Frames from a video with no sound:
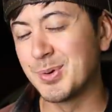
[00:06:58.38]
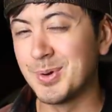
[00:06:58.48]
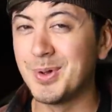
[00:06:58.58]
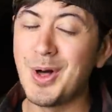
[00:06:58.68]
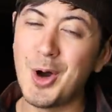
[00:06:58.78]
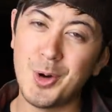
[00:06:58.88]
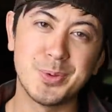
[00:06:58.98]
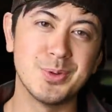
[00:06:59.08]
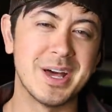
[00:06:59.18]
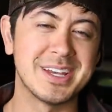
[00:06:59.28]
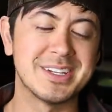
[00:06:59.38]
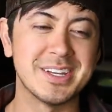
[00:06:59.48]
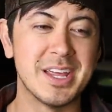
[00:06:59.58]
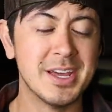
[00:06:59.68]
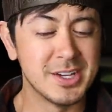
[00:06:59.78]
cool, hope you liked
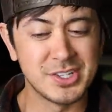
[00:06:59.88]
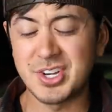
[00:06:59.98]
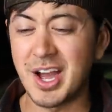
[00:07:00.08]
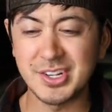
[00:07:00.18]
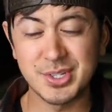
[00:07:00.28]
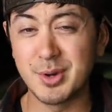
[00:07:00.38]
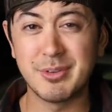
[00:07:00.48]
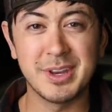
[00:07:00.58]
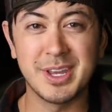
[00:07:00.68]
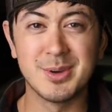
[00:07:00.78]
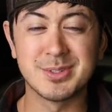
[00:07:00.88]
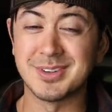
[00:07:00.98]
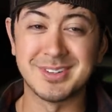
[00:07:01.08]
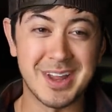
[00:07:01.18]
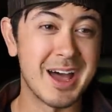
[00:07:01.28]
it. SHOT Show videos
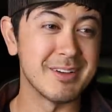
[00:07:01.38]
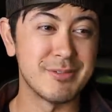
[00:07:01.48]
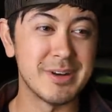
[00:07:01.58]
are not